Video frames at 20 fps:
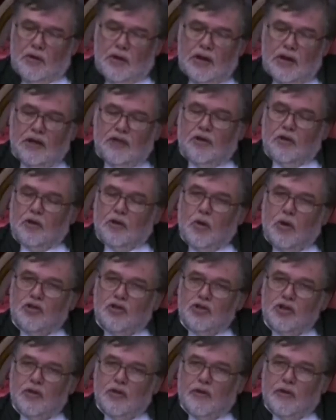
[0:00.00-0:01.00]
then it's a
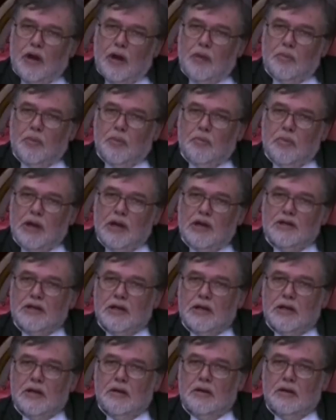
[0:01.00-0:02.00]
question of
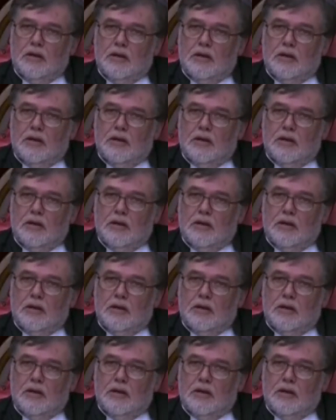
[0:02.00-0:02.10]
culpability,